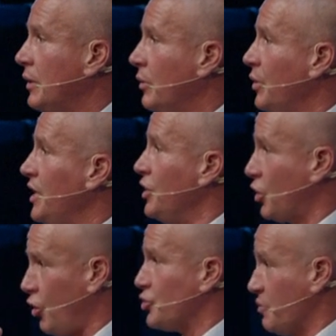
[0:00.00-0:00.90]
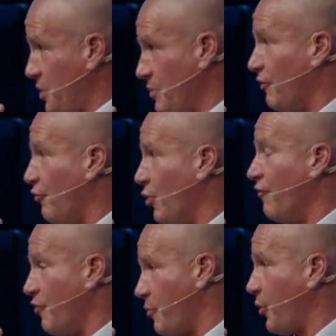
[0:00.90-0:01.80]
we need to call some people forward
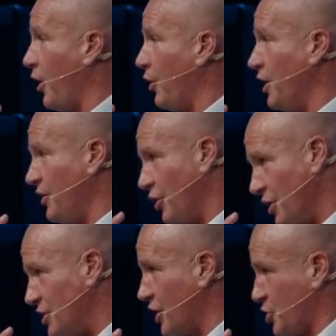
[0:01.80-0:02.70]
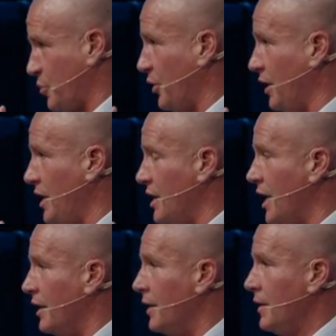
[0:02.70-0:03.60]
for prayer that are in desperate need.
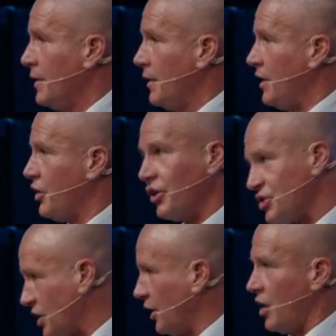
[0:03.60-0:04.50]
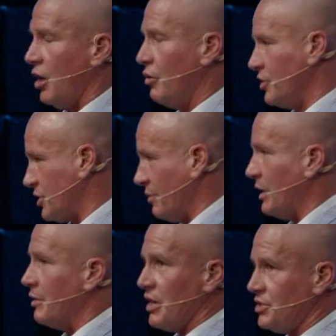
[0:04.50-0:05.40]
And he could have said no and sent me
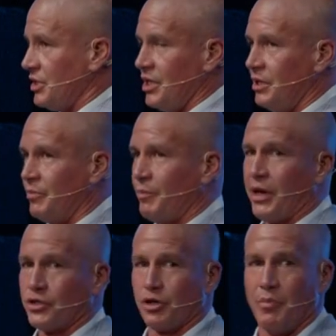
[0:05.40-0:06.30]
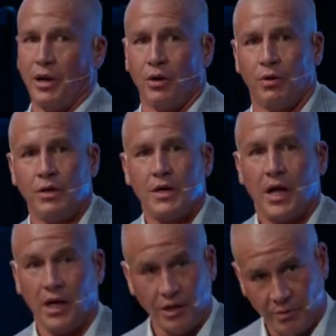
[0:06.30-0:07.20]
to my seat, but Pastor Bell
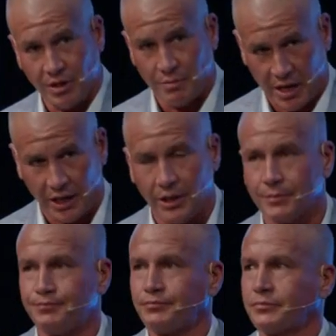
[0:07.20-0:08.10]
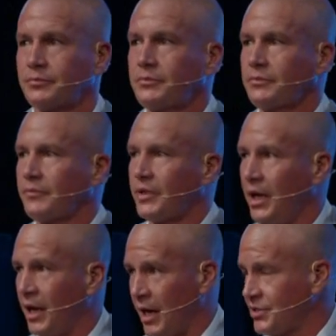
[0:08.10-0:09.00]
handed me the mic
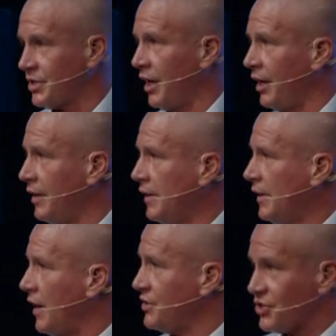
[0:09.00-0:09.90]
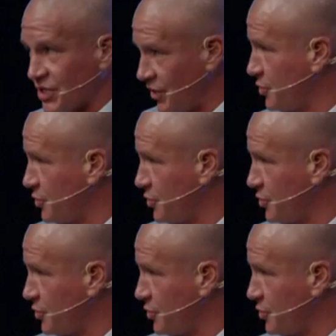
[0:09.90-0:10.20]
and I said, I just sense